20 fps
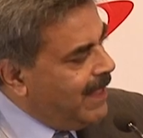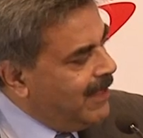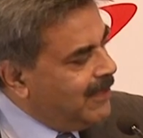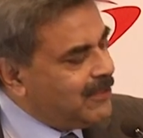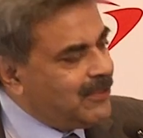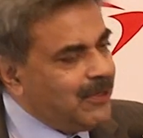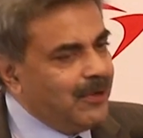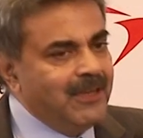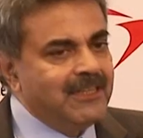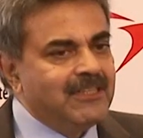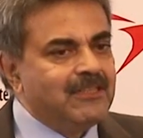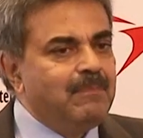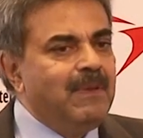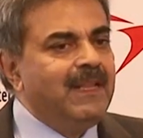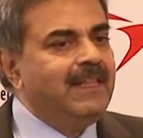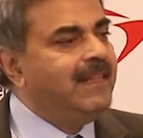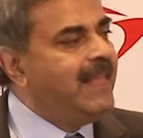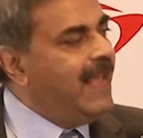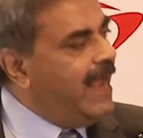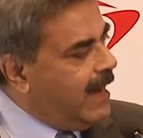So it's
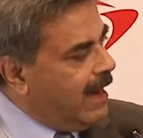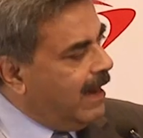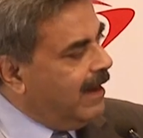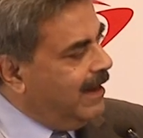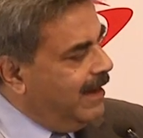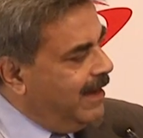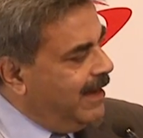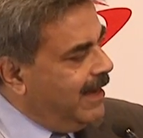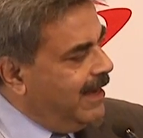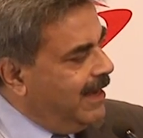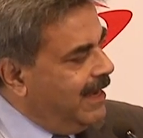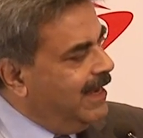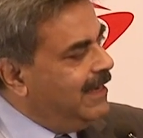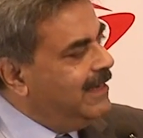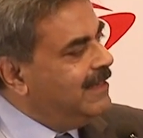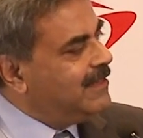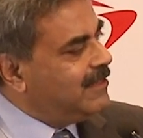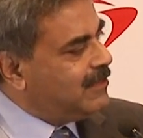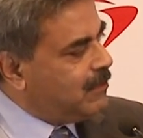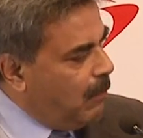been there.
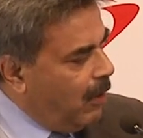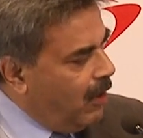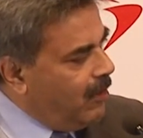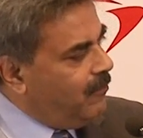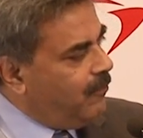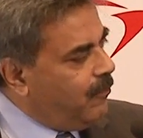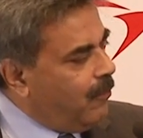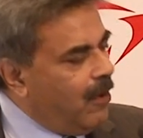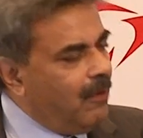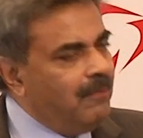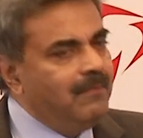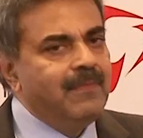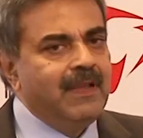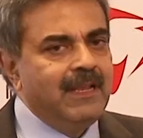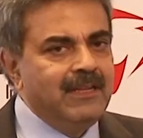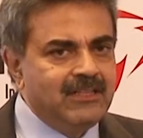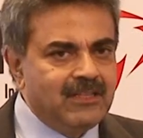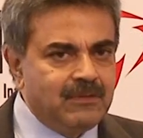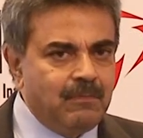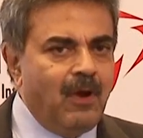In small form,
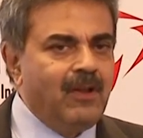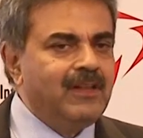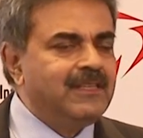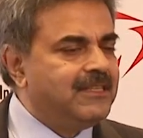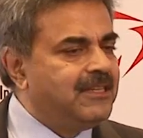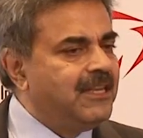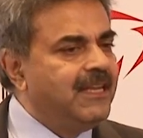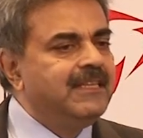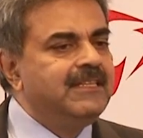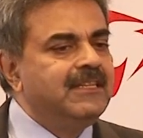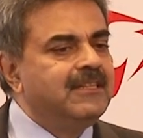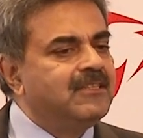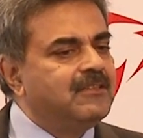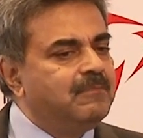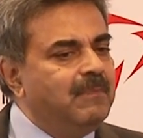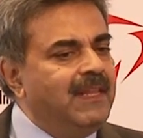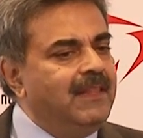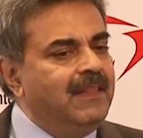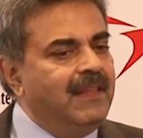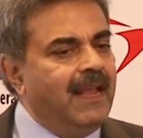in small stage, it's
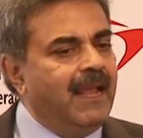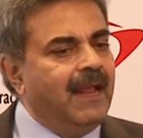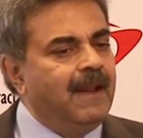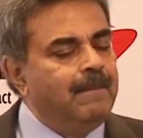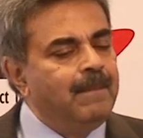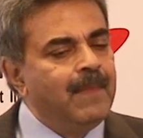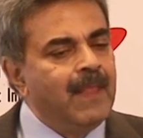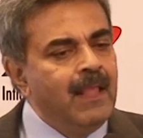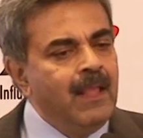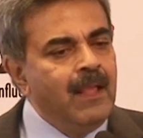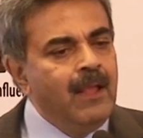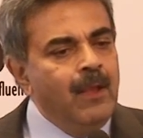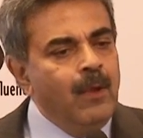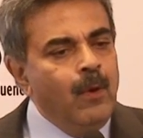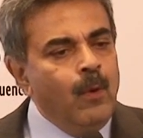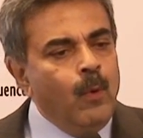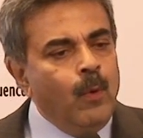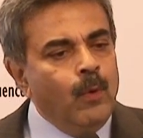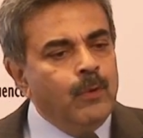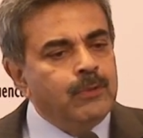been there.
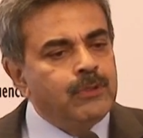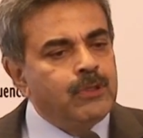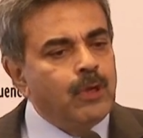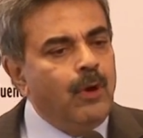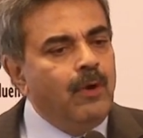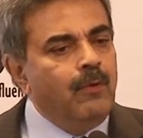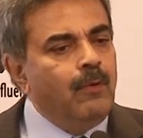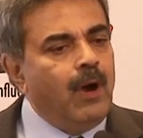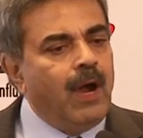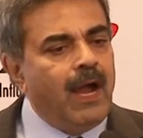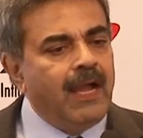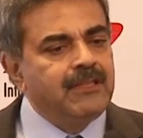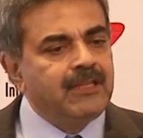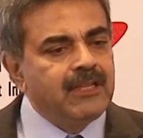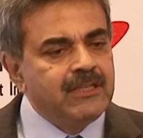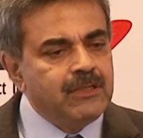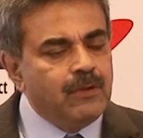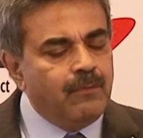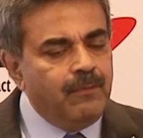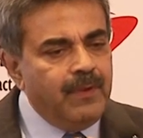So I
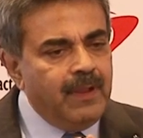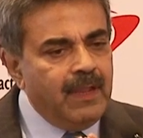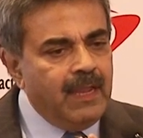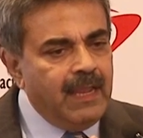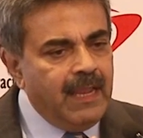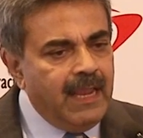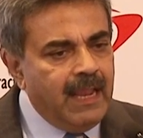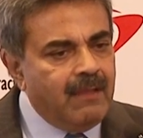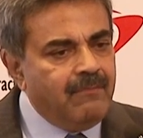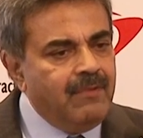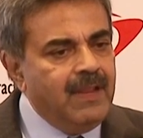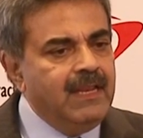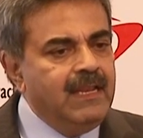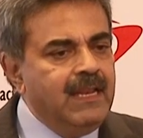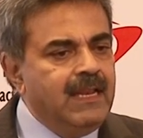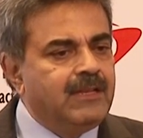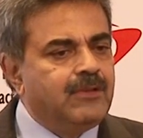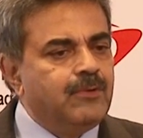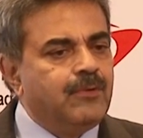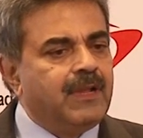think we
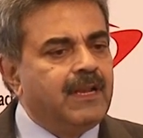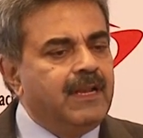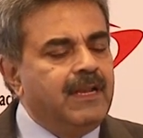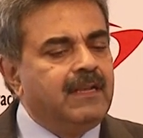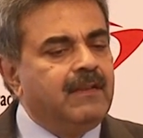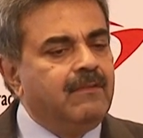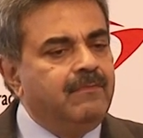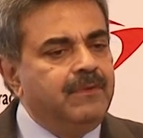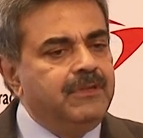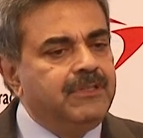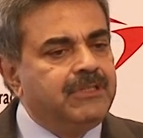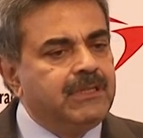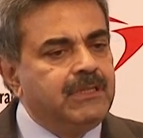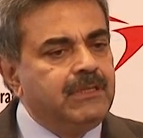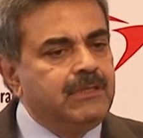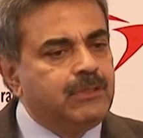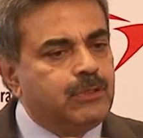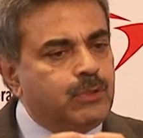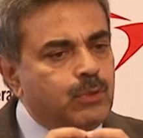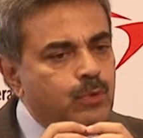need to create a
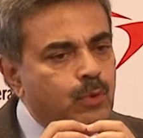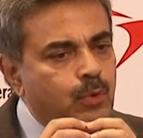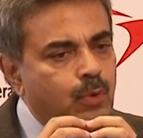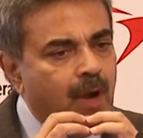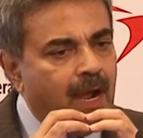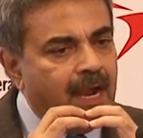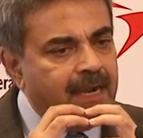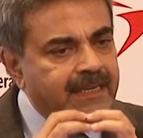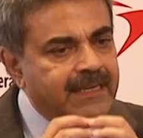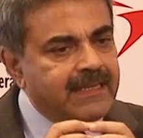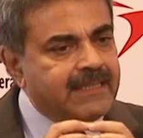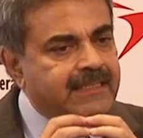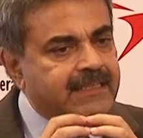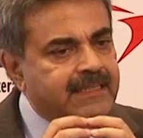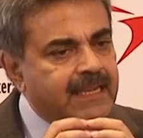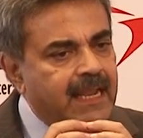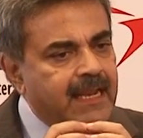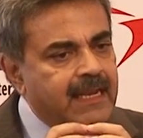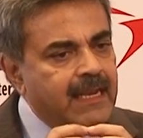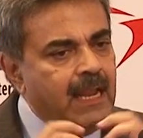vision to
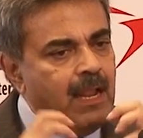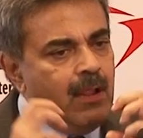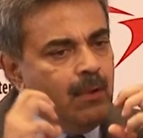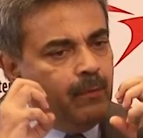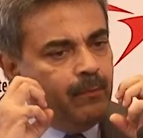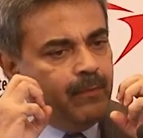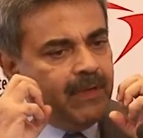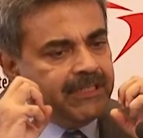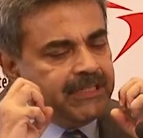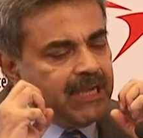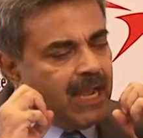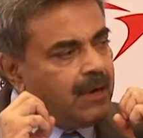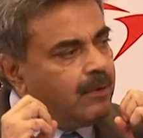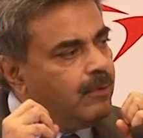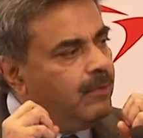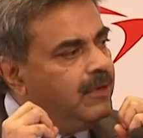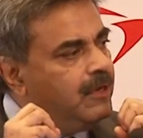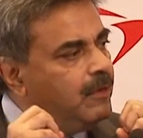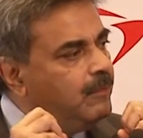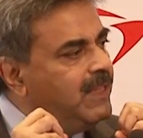understand which are
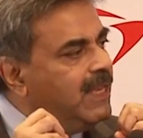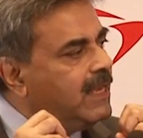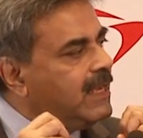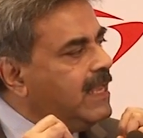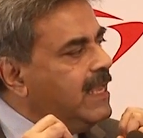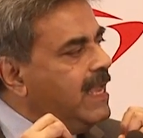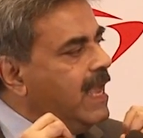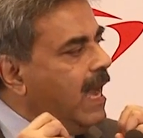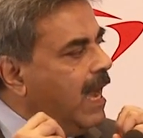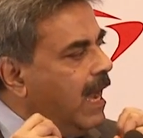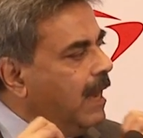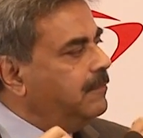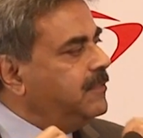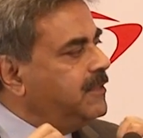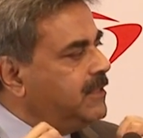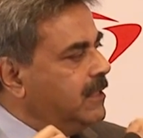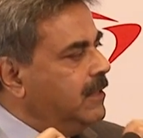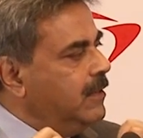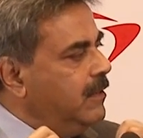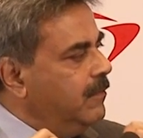going to be the key
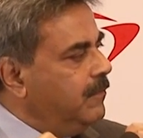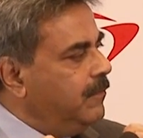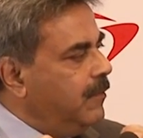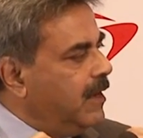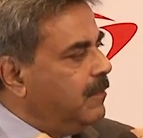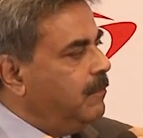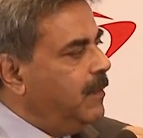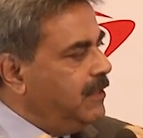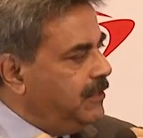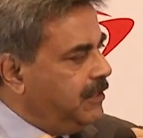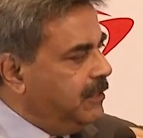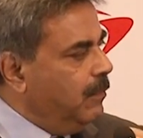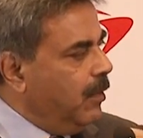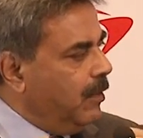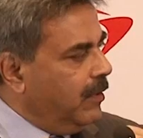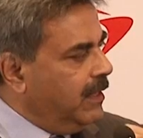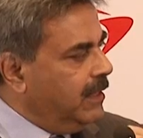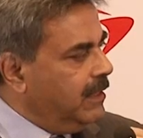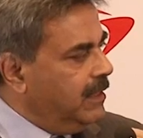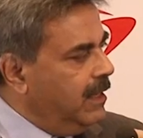hubs for
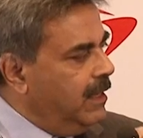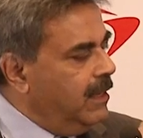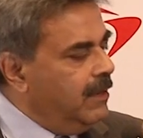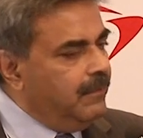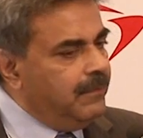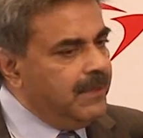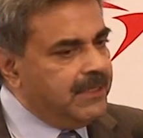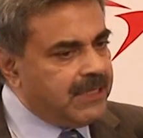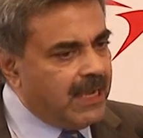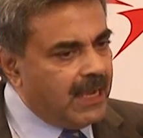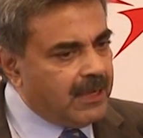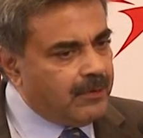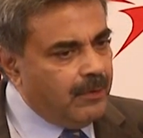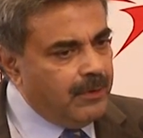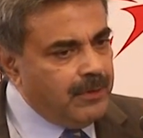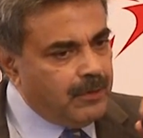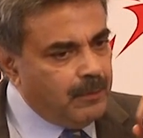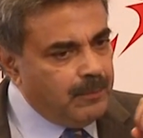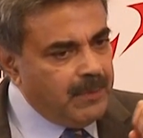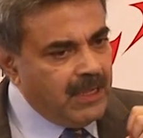multimodal, which are
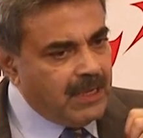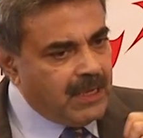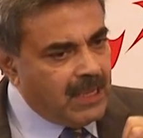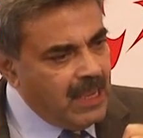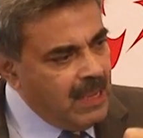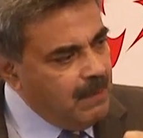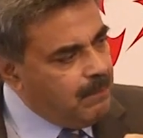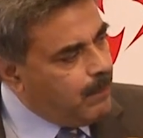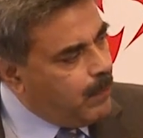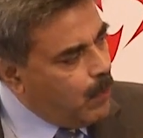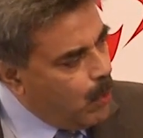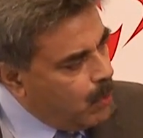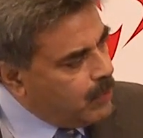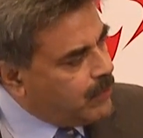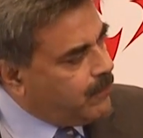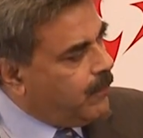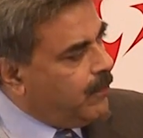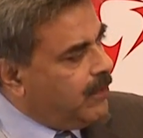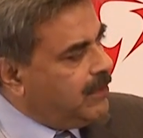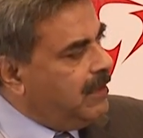going to be the key
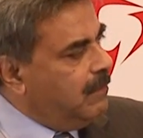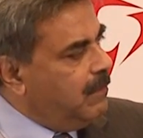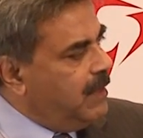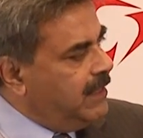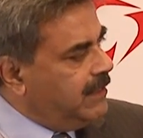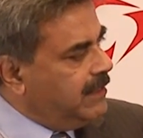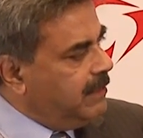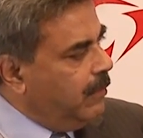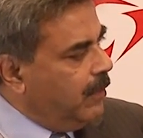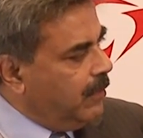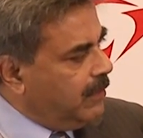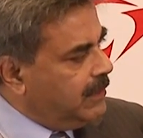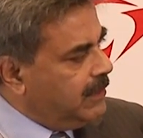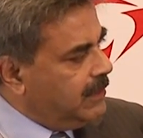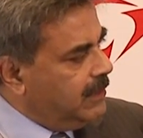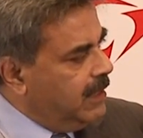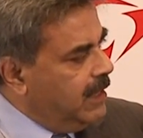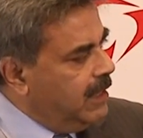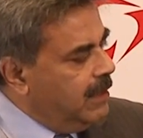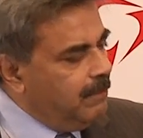port for the
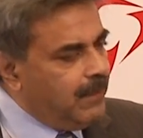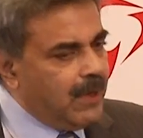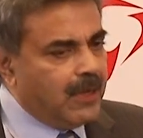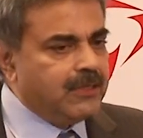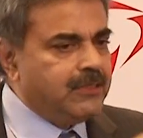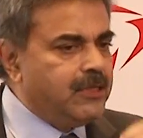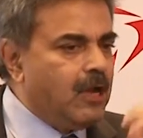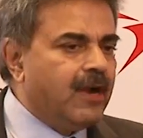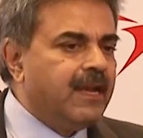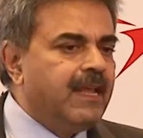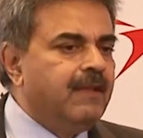multimodal, because not